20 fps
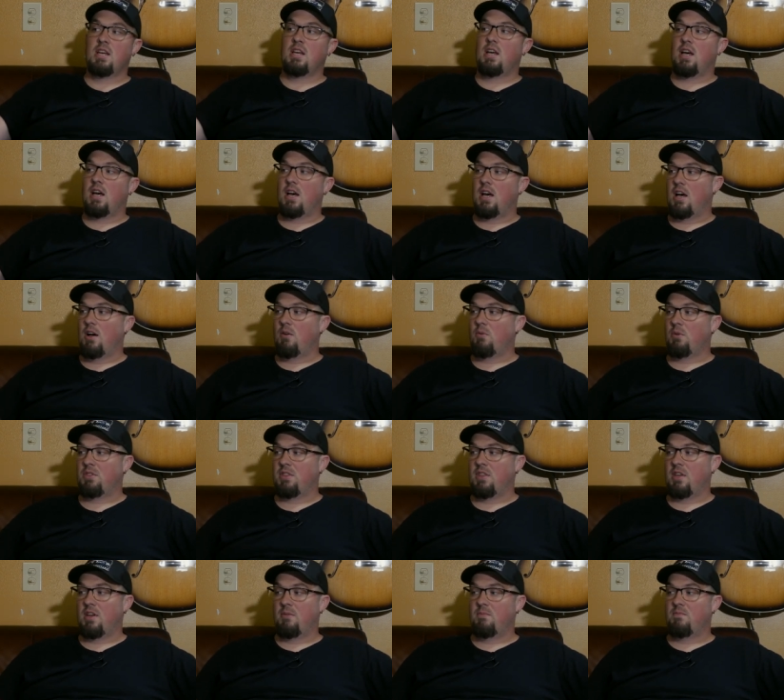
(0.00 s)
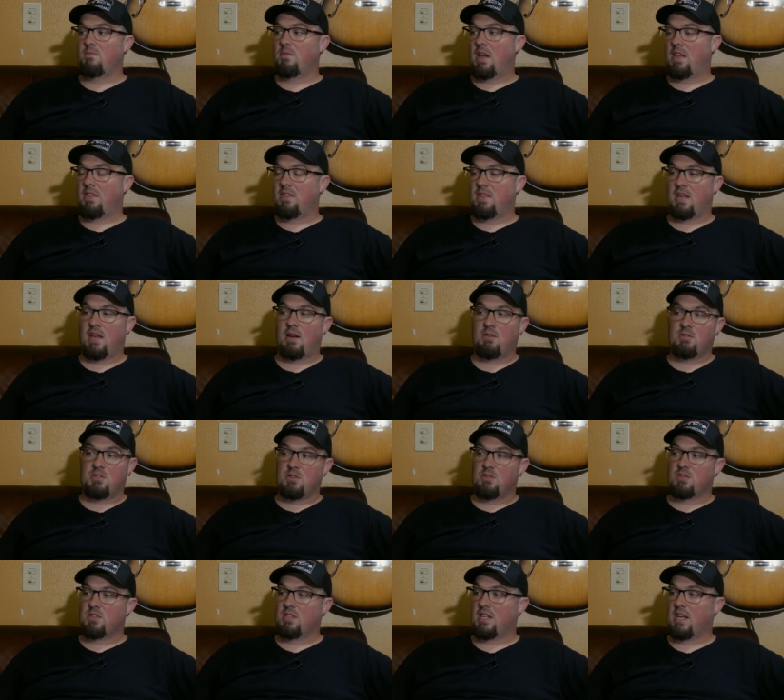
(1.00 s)
uh, with the I think I was
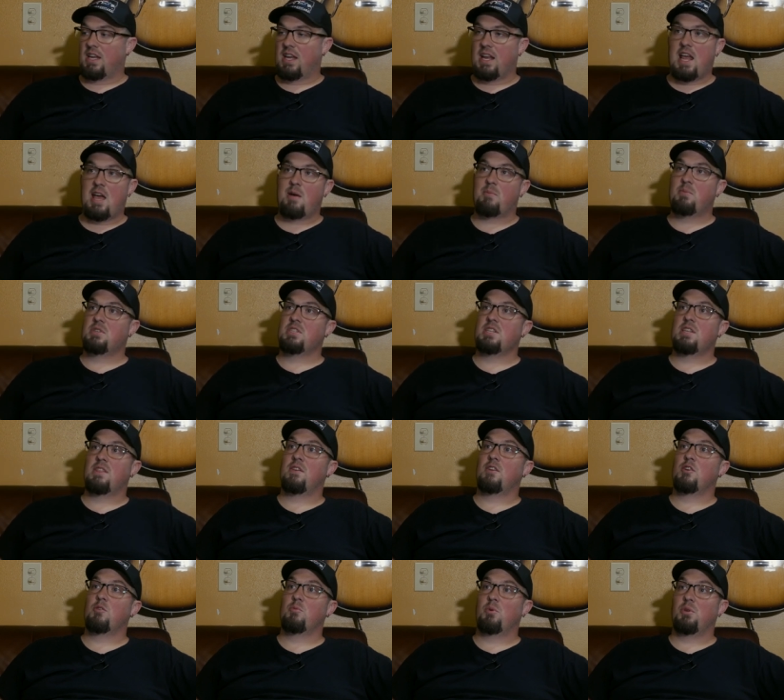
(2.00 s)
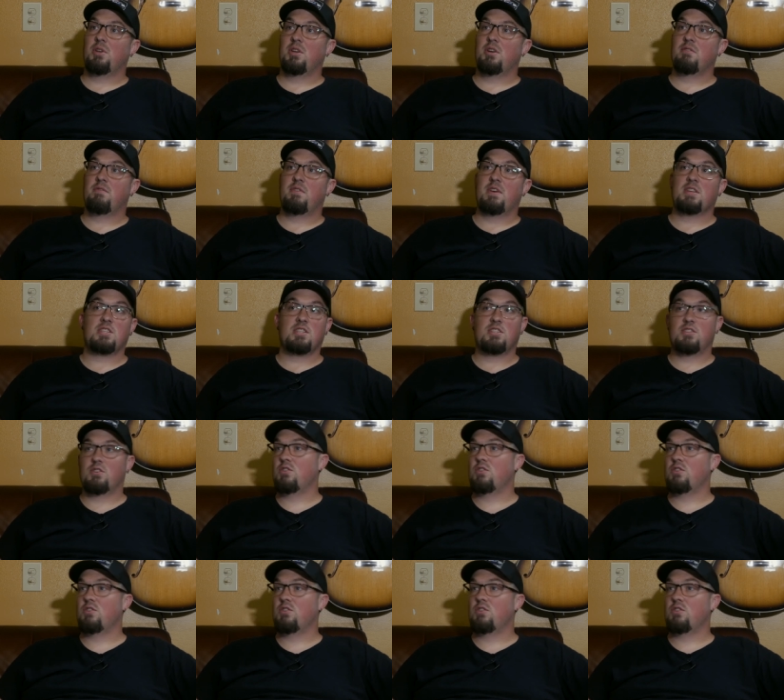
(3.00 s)
using like an Apogee Thunderbolt interface, and so